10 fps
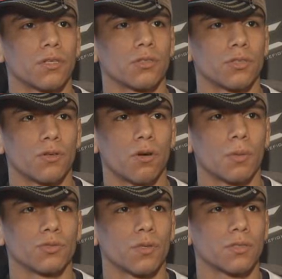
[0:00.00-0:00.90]
Uh, training with
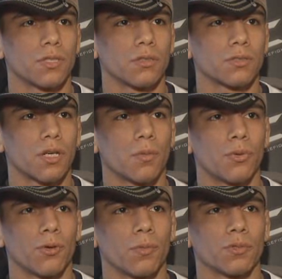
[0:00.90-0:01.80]
Robert Drysdale, Scott
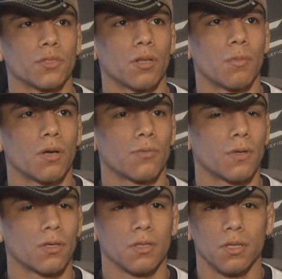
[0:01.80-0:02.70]
Berry, Marcelo
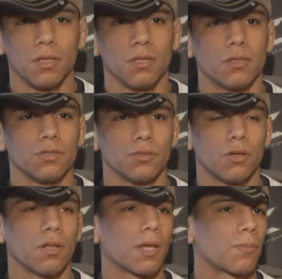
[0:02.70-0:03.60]
Mafra. These are
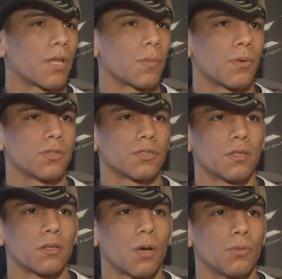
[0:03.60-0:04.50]
all like black belts
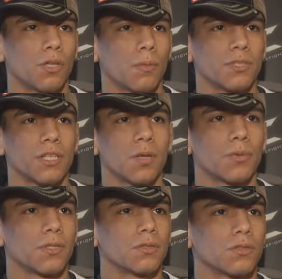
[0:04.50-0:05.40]
that are Abu Dhabi
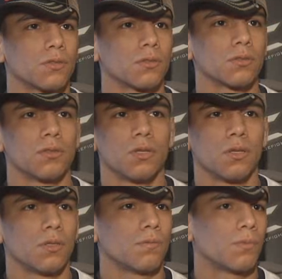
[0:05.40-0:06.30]
champions or
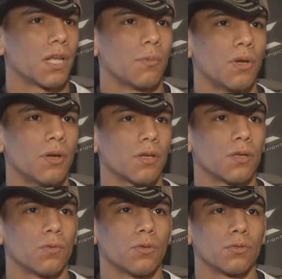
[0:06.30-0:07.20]
Pan American
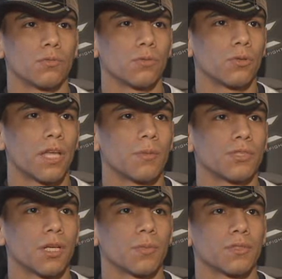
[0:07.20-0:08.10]
and world, world game
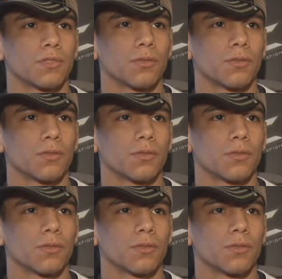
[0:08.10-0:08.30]
champions.